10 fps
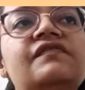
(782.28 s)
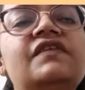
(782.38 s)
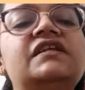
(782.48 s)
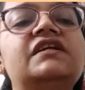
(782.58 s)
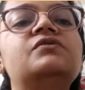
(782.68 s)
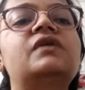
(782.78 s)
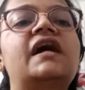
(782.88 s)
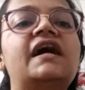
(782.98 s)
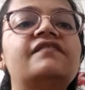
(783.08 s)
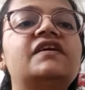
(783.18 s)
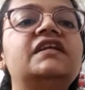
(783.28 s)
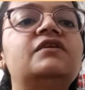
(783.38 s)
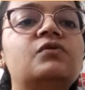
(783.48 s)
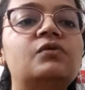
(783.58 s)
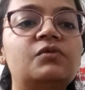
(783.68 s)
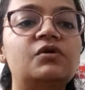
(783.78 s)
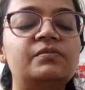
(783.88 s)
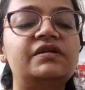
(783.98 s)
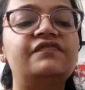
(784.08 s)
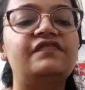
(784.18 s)
whether you have any
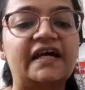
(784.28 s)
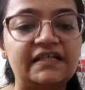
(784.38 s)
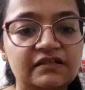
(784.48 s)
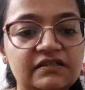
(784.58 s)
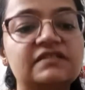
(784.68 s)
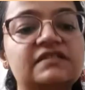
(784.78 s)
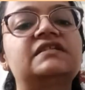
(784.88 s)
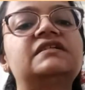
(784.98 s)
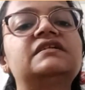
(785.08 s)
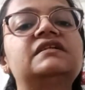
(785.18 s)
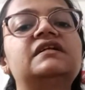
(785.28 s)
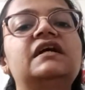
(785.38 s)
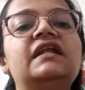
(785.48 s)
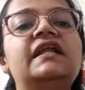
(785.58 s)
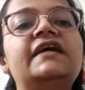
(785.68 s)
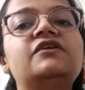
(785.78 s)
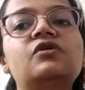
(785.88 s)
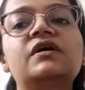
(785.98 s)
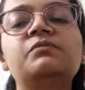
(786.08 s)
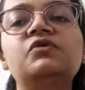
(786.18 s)
comorbid factors like your
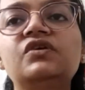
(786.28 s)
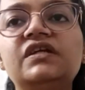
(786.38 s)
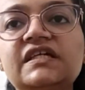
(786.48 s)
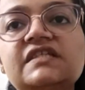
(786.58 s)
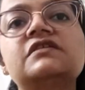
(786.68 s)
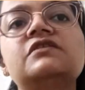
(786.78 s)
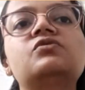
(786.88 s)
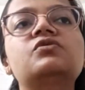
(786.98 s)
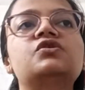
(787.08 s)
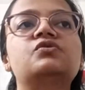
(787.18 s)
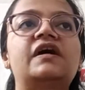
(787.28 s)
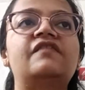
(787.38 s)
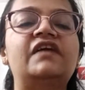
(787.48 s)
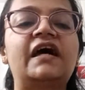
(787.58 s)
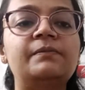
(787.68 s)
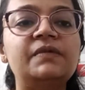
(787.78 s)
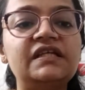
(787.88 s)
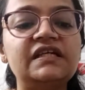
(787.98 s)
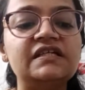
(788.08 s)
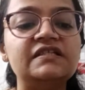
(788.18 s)
immunity is low, you have
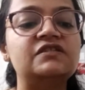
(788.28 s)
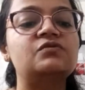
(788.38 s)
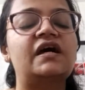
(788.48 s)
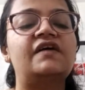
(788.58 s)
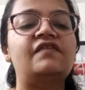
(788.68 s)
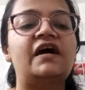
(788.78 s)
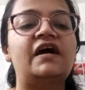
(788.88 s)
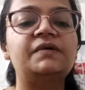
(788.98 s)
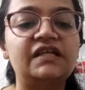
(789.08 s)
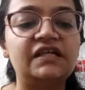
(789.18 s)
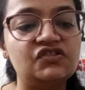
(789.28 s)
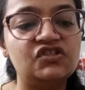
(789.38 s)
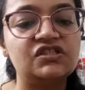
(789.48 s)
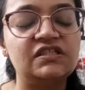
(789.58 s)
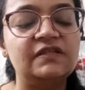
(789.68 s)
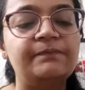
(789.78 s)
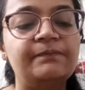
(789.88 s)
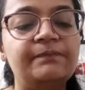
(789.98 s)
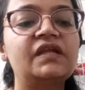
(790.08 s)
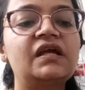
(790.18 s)
diabetes, you have hypertension,
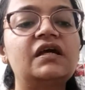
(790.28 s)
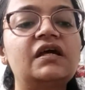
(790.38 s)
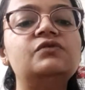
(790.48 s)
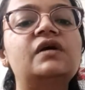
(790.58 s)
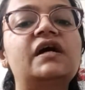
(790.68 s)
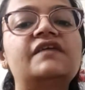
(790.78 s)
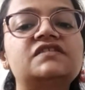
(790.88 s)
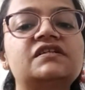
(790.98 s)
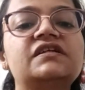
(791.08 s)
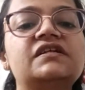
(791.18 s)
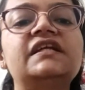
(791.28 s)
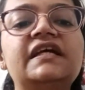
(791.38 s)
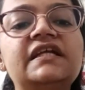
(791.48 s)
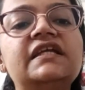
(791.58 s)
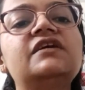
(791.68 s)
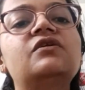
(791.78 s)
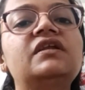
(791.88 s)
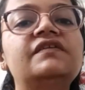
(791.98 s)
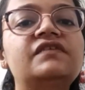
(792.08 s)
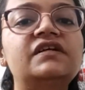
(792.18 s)
you have certain kidney or
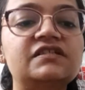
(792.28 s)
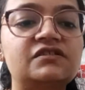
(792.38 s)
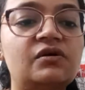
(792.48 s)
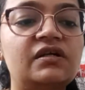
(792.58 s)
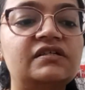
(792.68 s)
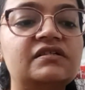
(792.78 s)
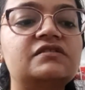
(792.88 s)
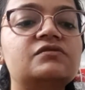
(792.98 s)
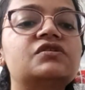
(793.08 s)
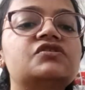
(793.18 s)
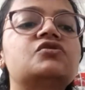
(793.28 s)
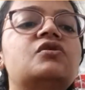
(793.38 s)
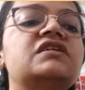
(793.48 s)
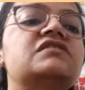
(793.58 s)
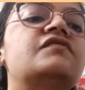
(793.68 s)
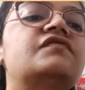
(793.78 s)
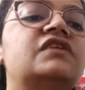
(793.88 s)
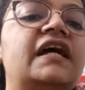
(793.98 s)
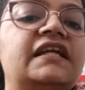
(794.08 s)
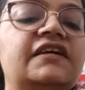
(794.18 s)
liver disorders. So the choice of the
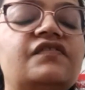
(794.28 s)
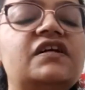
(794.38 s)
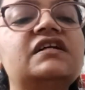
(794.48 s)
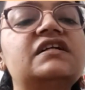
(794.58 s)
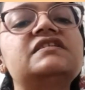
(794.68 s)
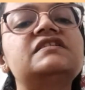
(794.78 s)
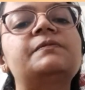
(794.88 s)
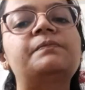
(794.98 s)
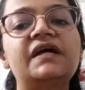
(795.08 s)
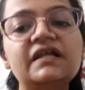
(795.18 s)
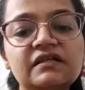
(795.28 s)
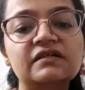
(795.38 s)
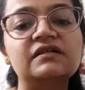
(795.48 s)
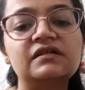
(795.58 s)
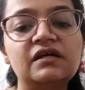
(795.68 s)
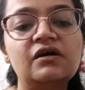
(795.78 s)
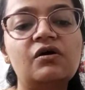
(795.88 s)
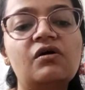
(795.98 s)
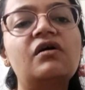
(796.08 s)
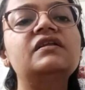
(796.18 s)
antifungals depend
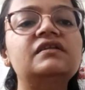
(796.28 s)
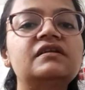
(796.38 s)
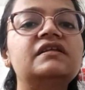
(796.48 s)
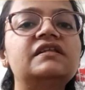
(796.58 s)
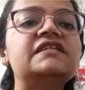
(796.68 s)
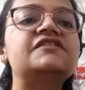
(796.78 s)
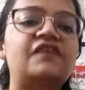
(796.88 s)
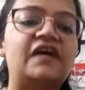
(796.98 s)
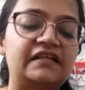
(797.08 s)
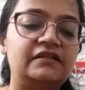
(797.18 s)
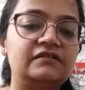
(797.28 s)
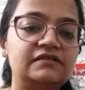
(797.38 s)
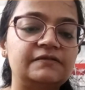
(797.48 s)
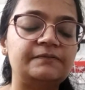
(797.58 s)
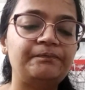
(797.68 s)
on these factors.